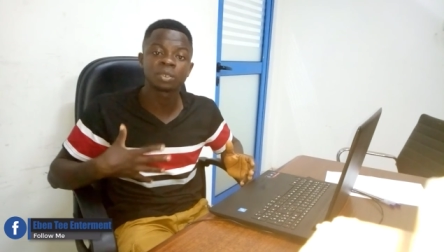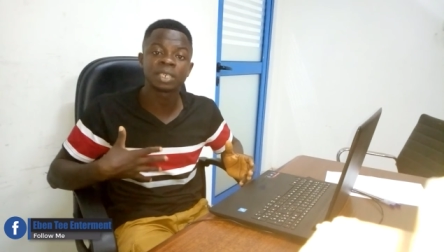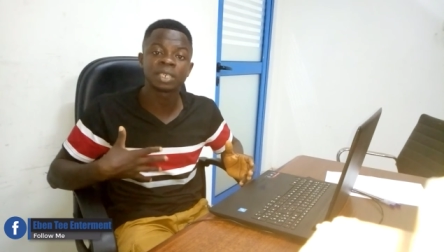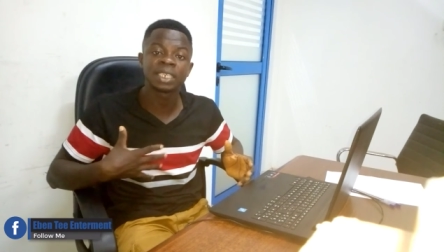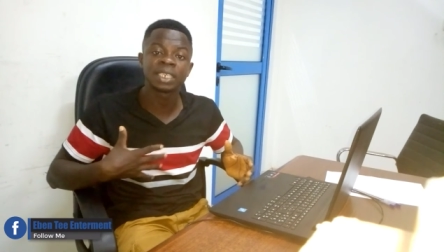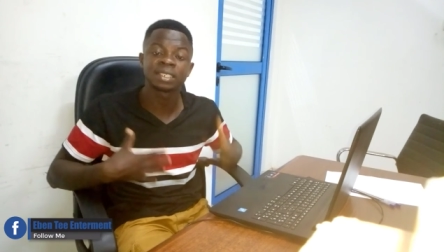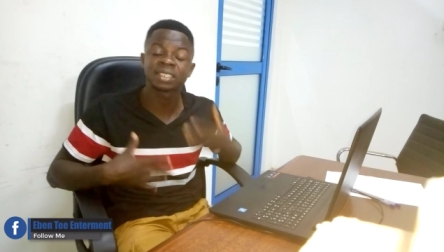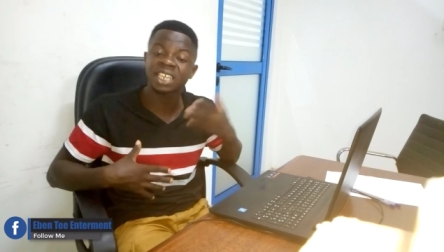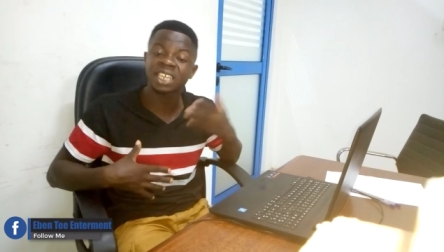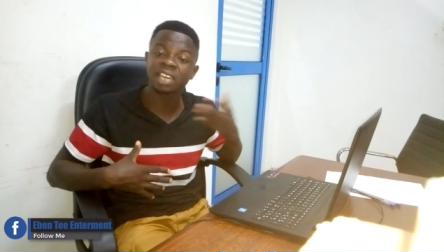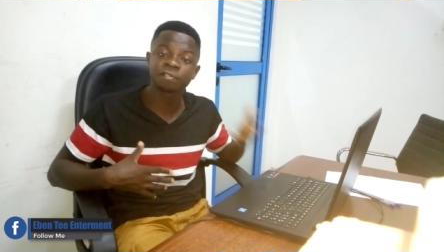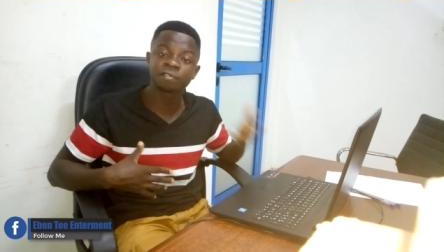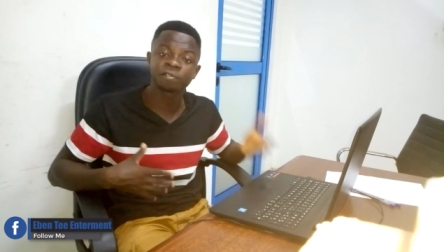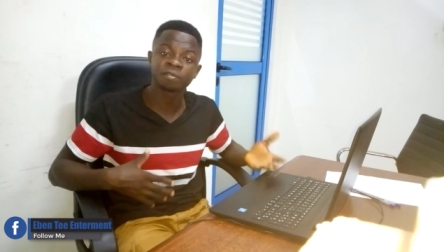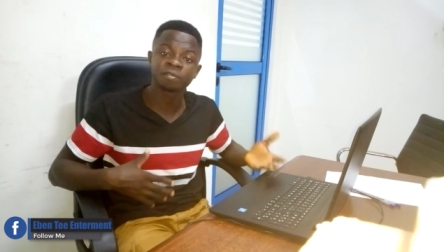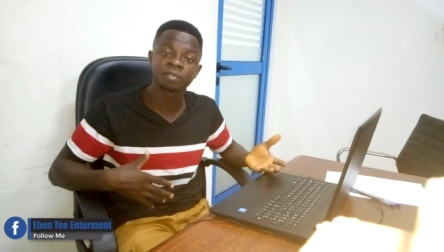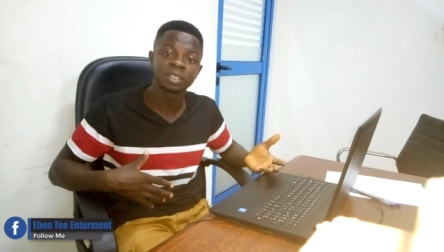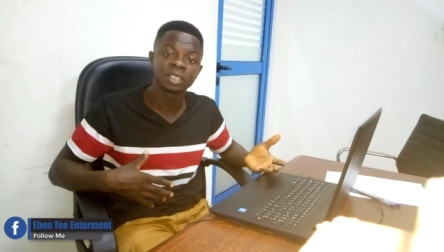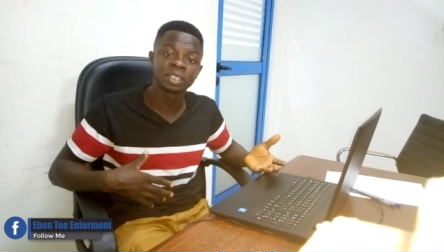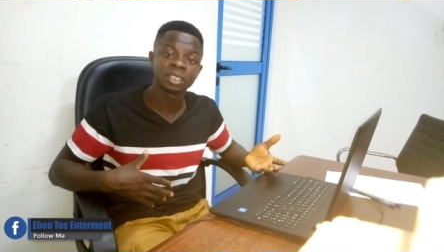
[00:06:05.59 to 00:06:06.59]
He said that
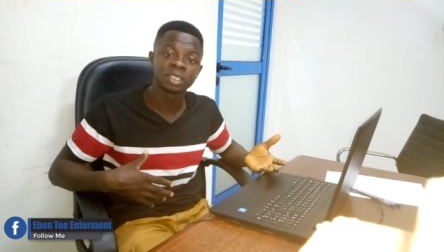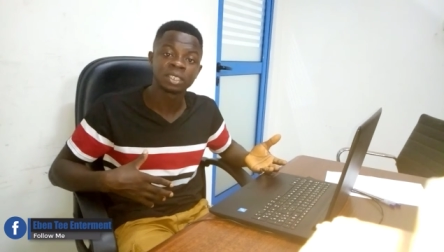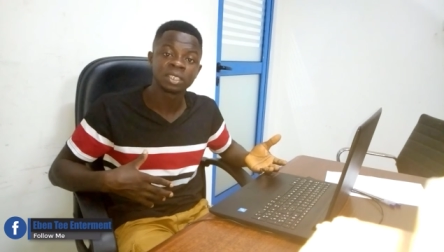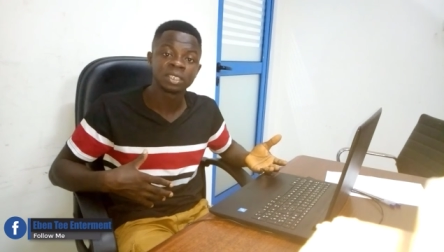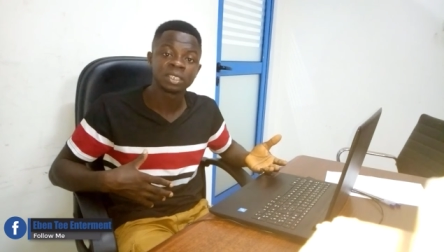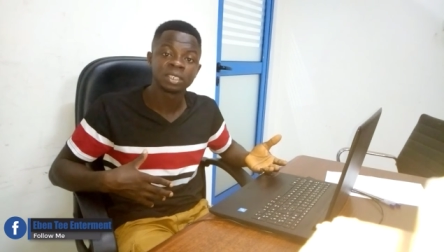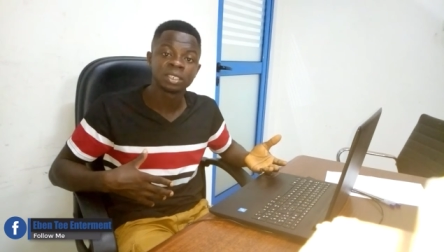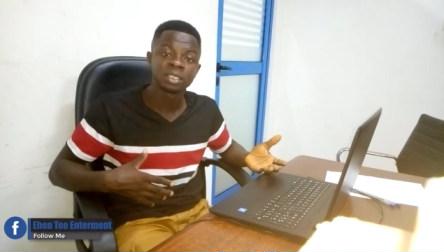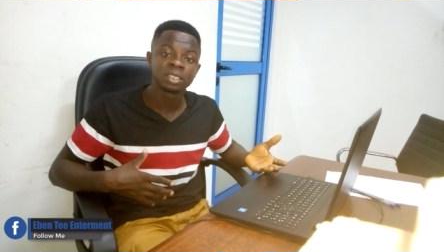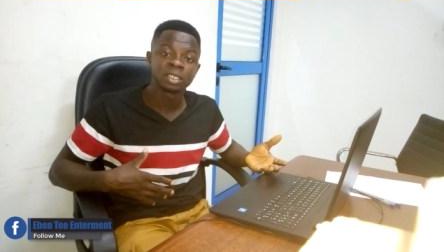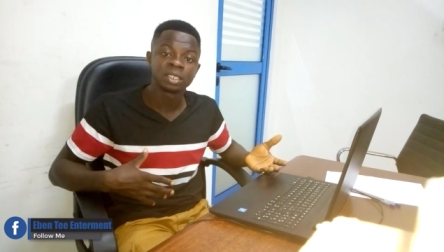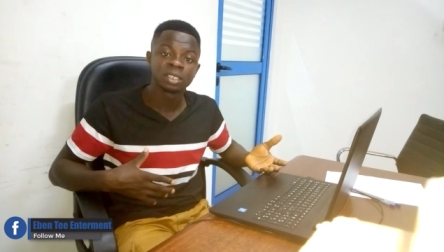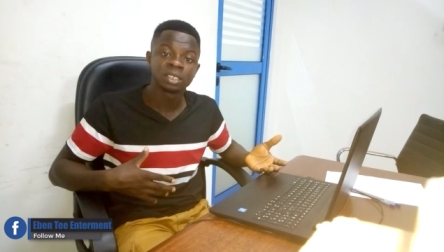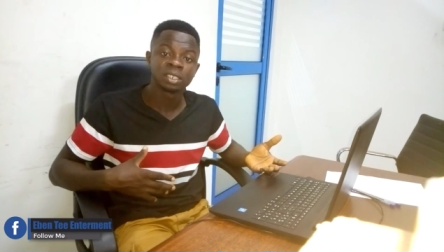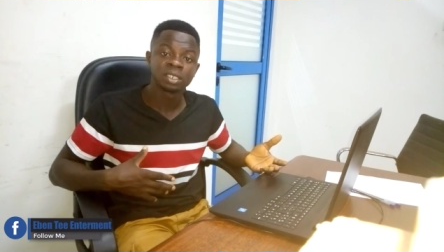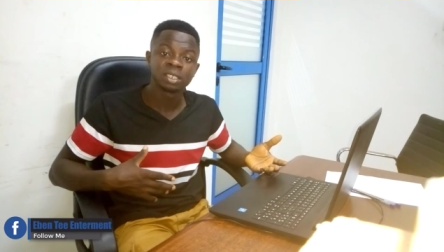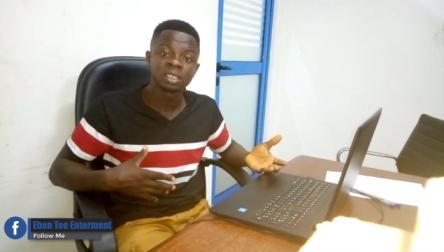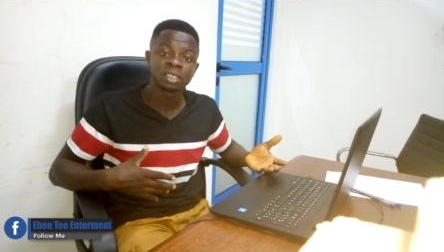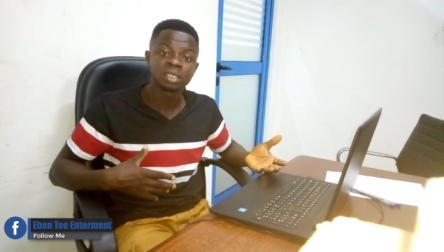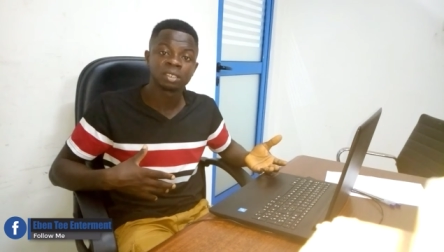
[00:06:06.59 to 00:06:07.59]
I don't even know what
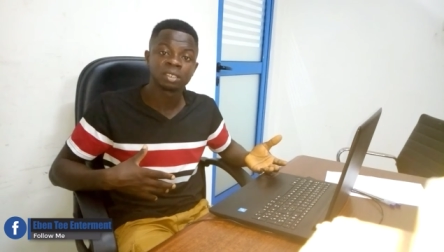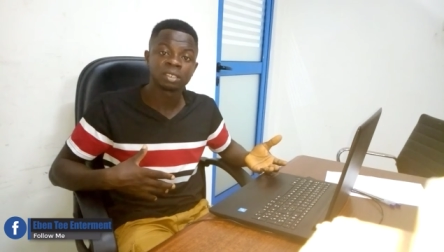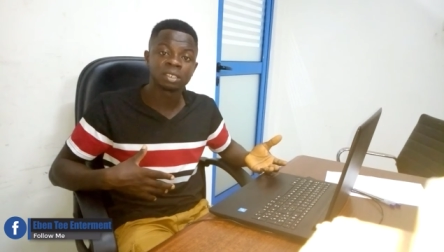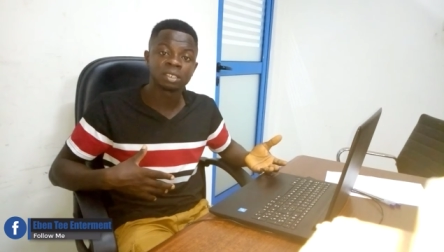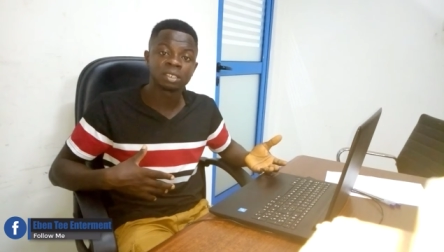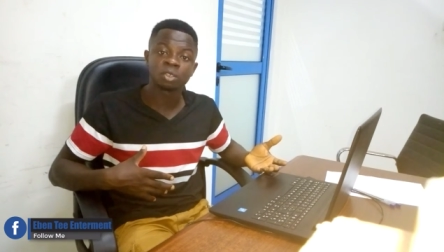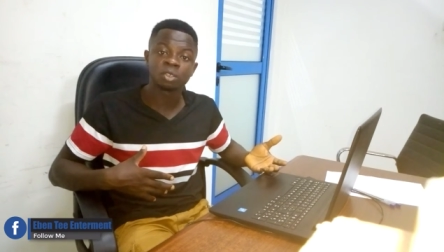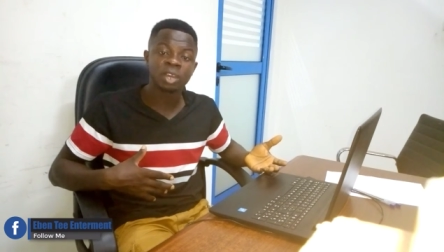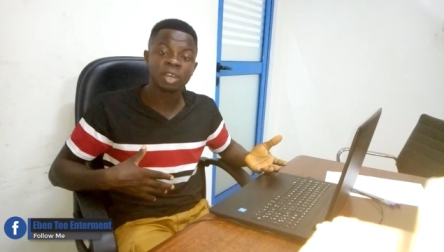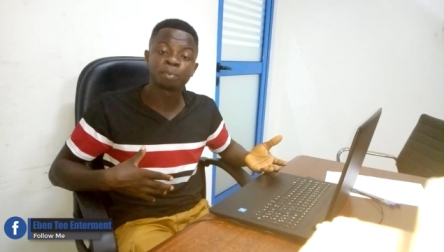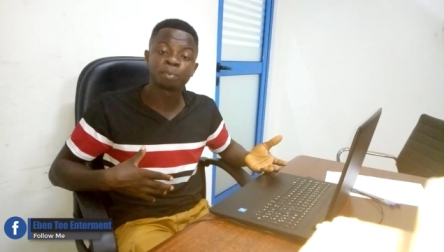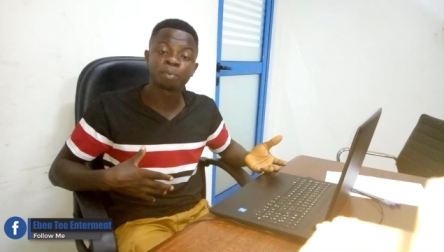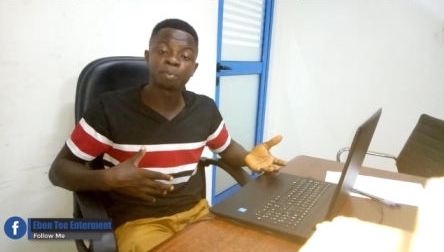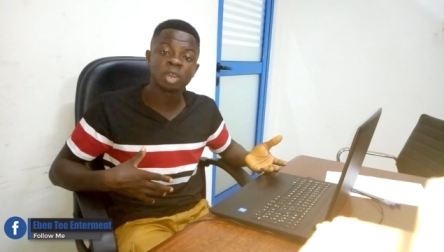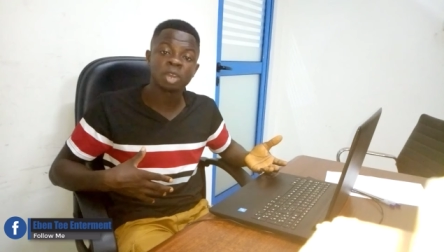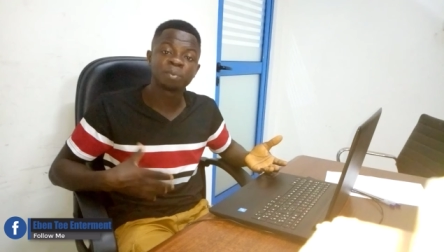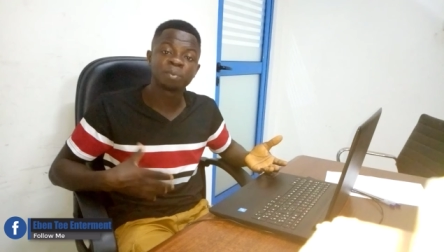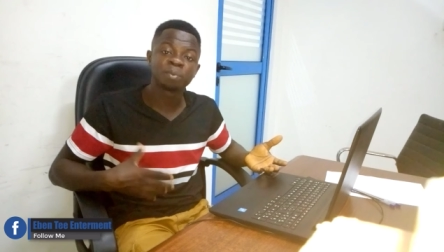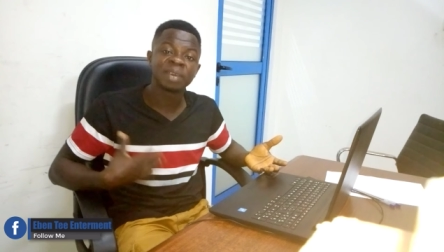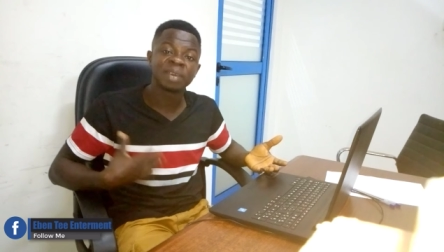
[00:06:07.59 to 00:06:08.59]
like I'm doing,